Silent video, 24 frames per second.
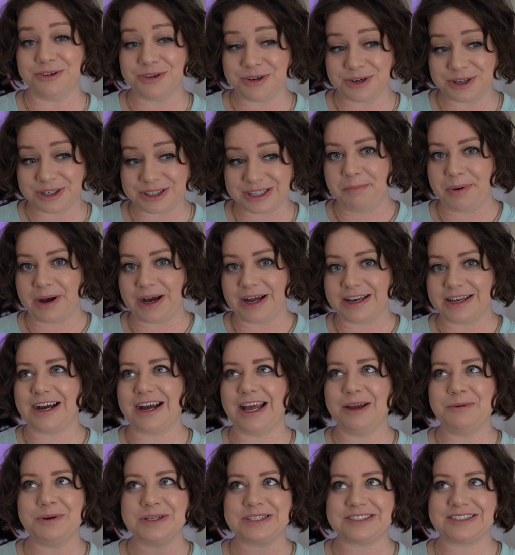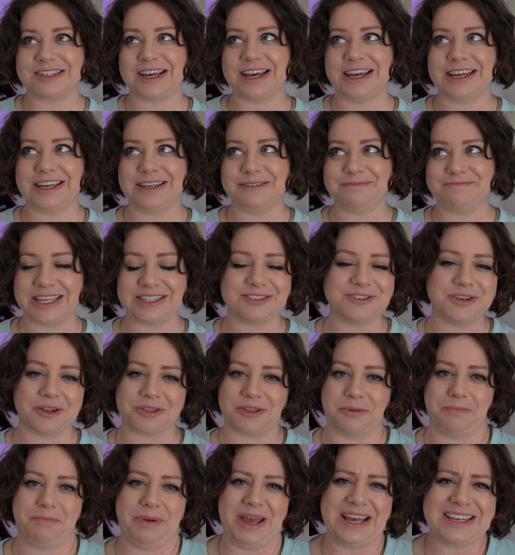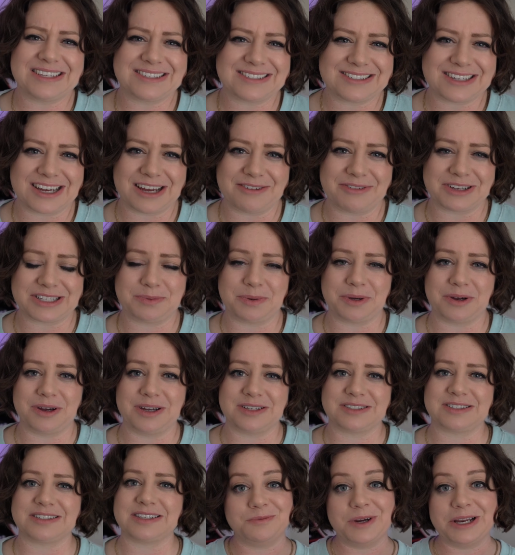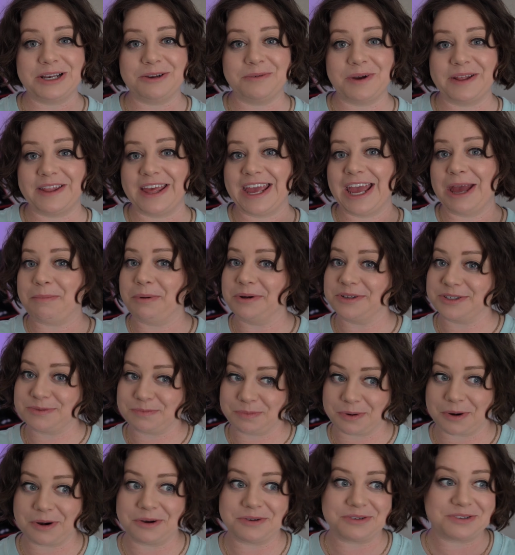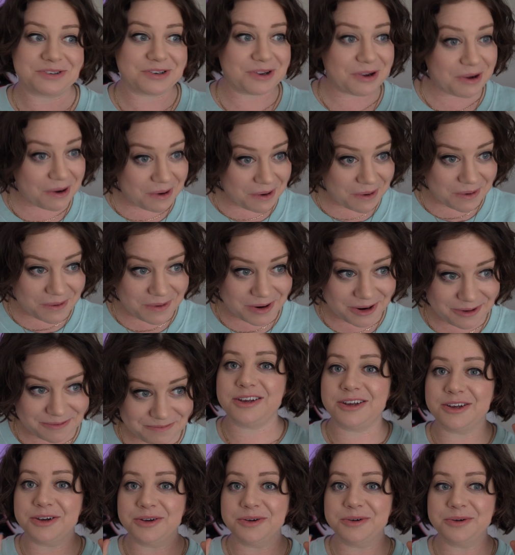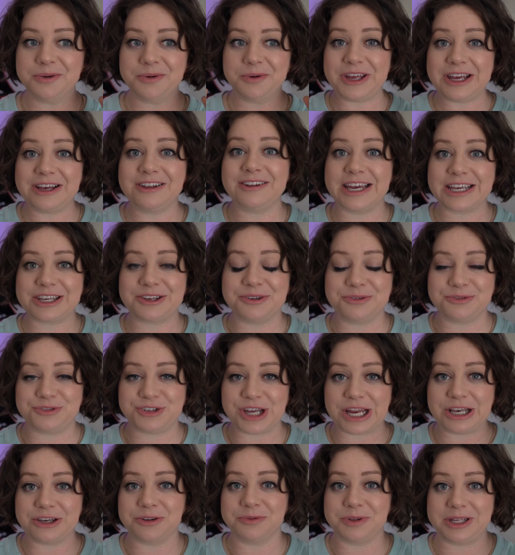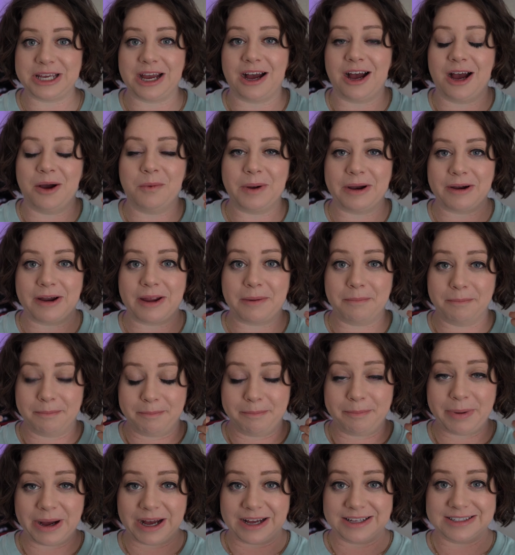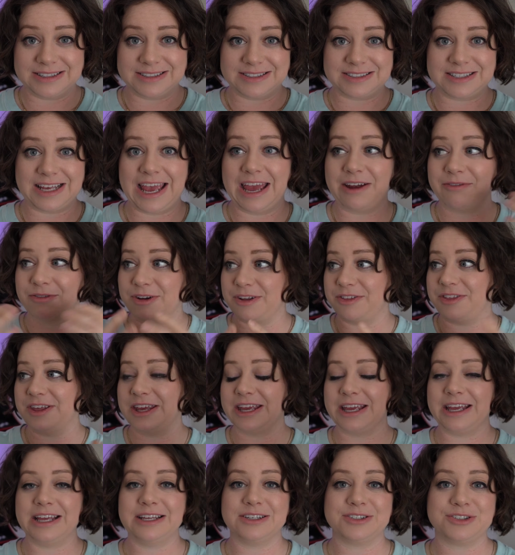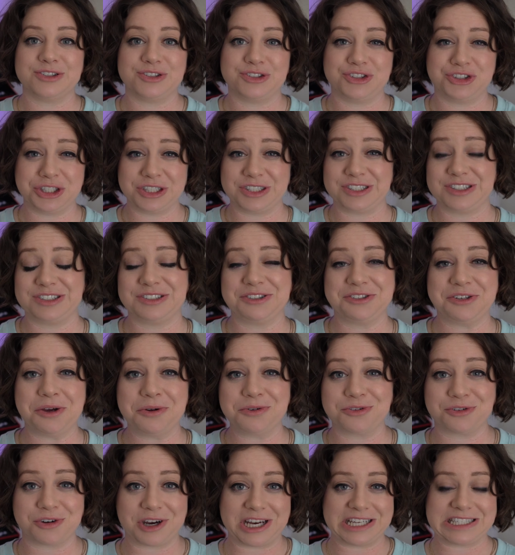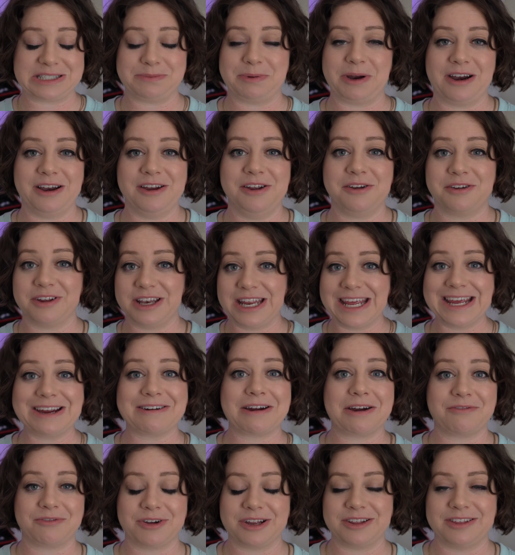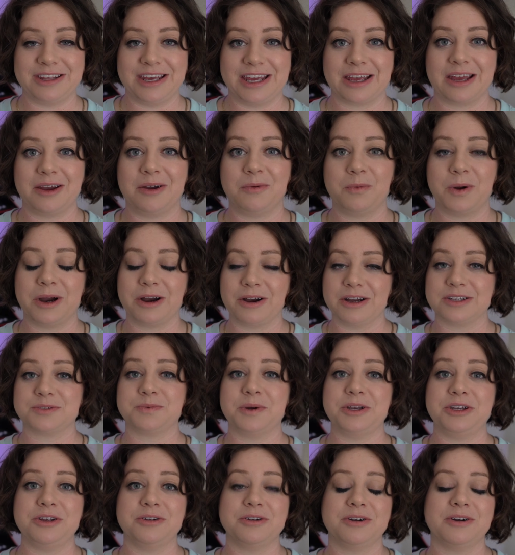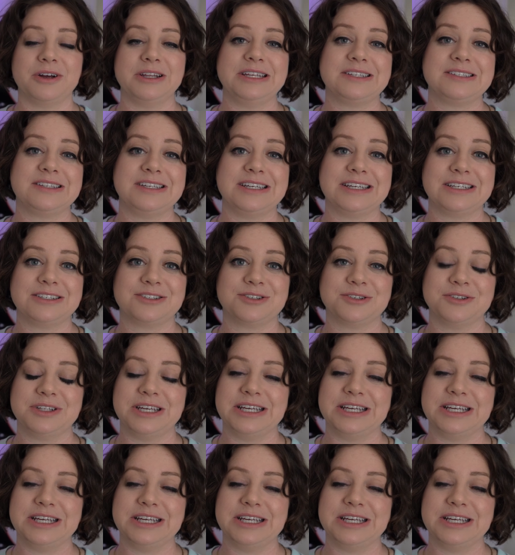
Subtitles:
good, but I would say it's not the best I've experienced. When you wear the AirPods Pro 2, you feel like you genuinely aren't wearing buds. Everything is just so transparent, you can hear everything. Whereas when you are listening to